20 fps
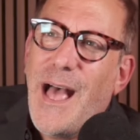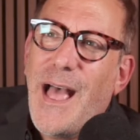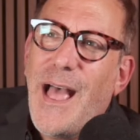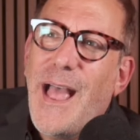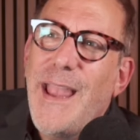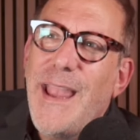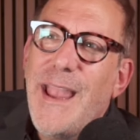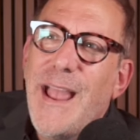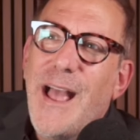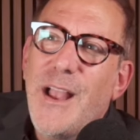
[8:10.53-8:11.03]

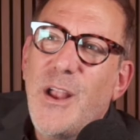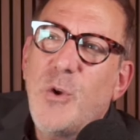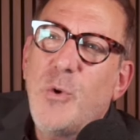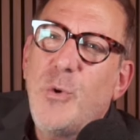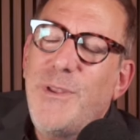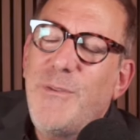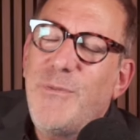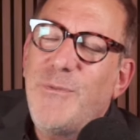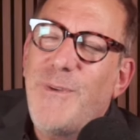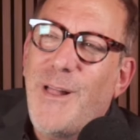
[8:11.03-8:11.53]
Hey, a
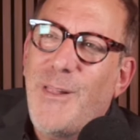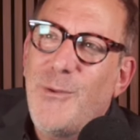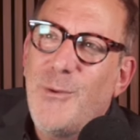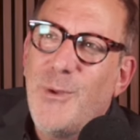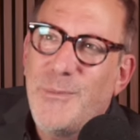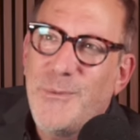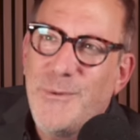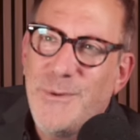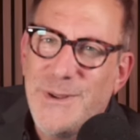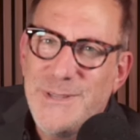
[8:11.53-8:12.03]
quick
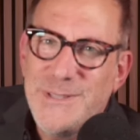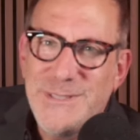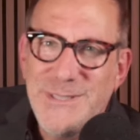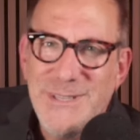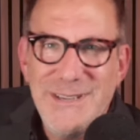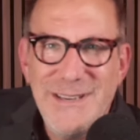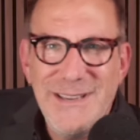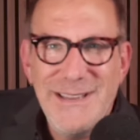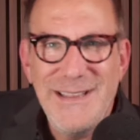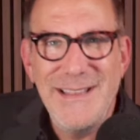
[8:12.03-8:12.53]
follow-up
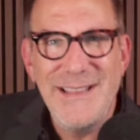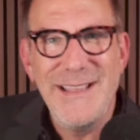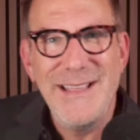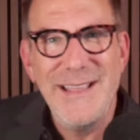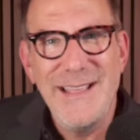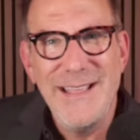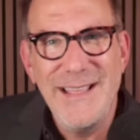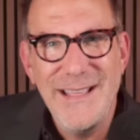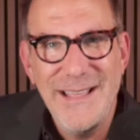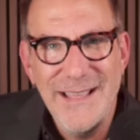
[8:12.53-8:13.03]
question.
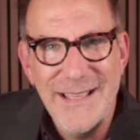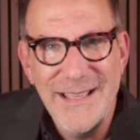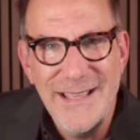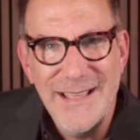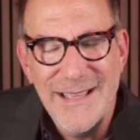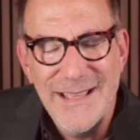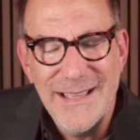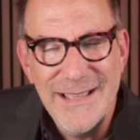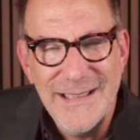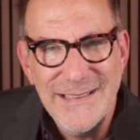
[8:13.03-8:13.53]

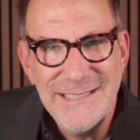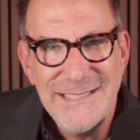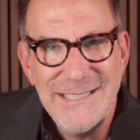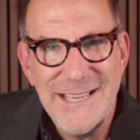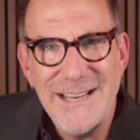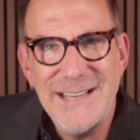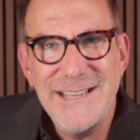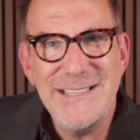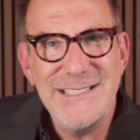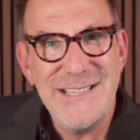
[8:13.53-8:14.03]

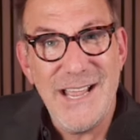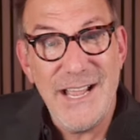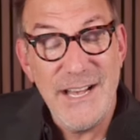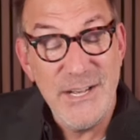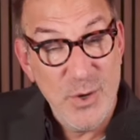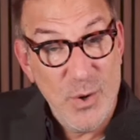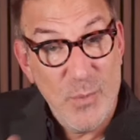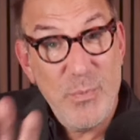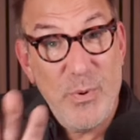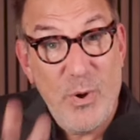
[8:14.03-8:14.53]
Setting aside
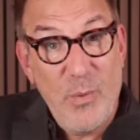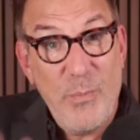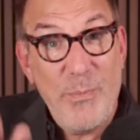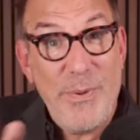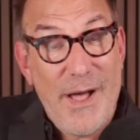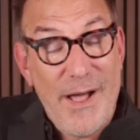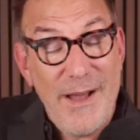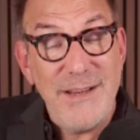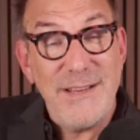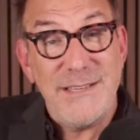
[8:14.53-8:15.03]
your Pol
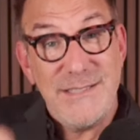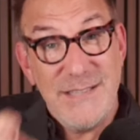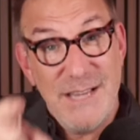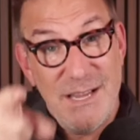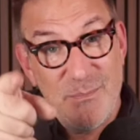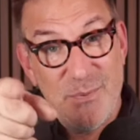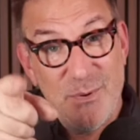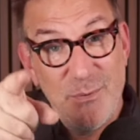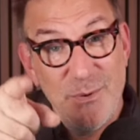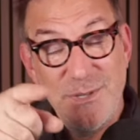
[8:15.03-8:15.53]
Pot
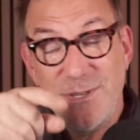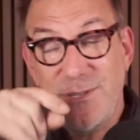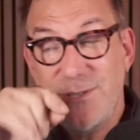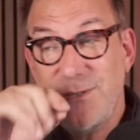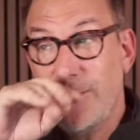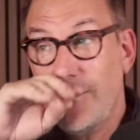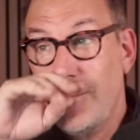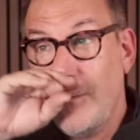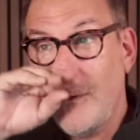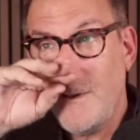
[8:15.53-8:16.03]
example, which is
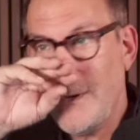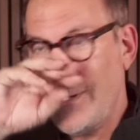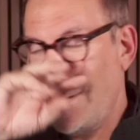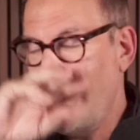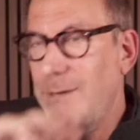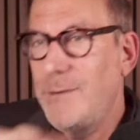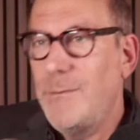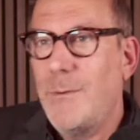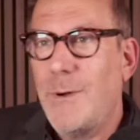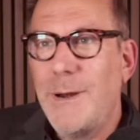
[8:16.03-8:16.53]
a really
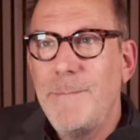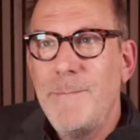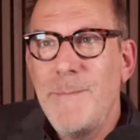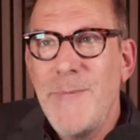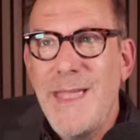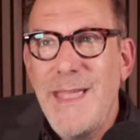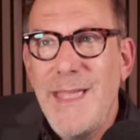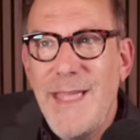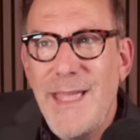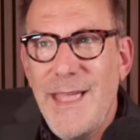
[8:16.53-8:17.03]
good one,
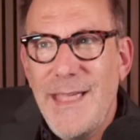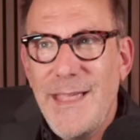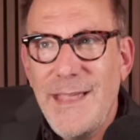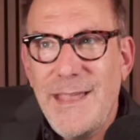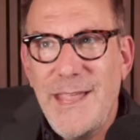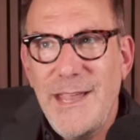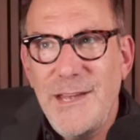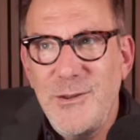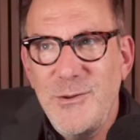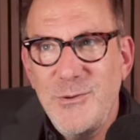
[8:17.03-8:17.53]

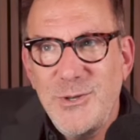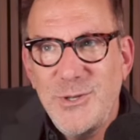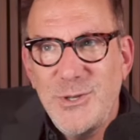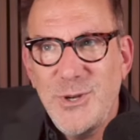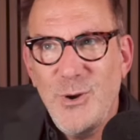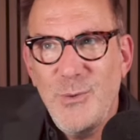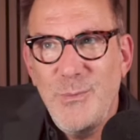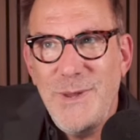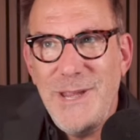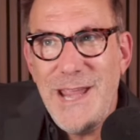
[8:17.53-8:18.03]
can you
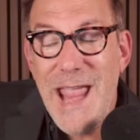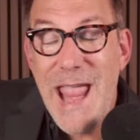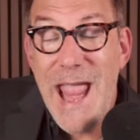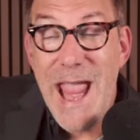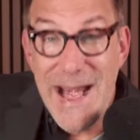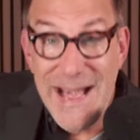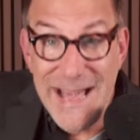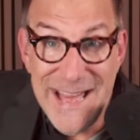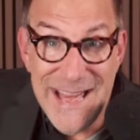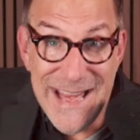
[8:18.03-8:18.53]
show me
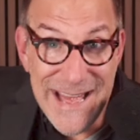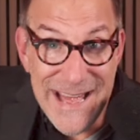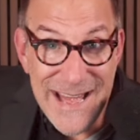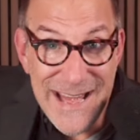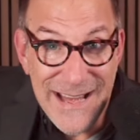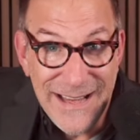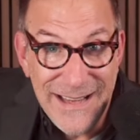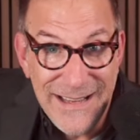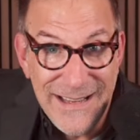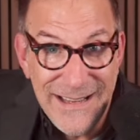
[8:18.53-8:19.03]
any
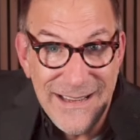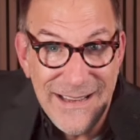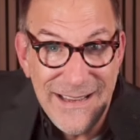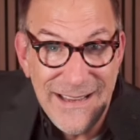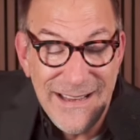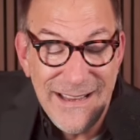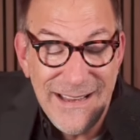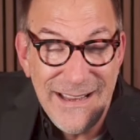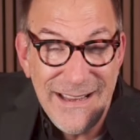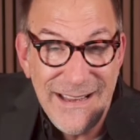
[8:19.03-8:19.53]

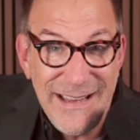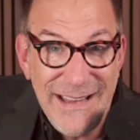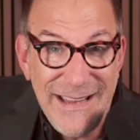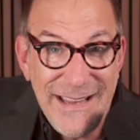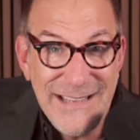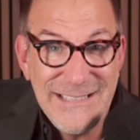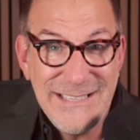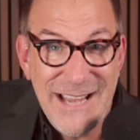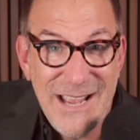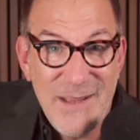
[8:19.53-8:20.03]

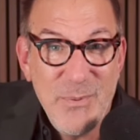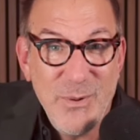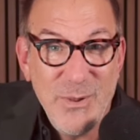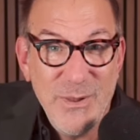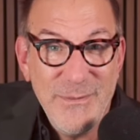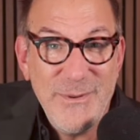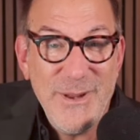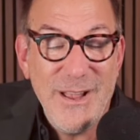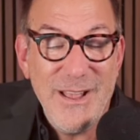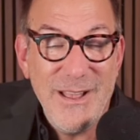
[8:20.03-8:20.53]
example
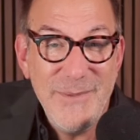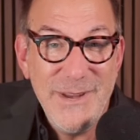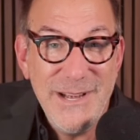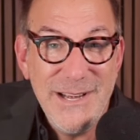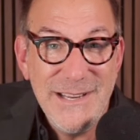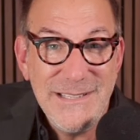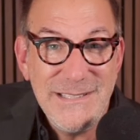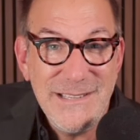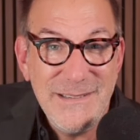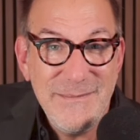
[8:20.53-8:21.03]
of
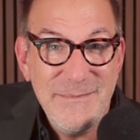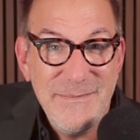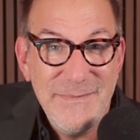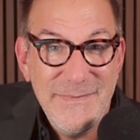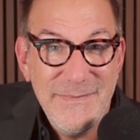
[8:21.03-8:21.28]
communism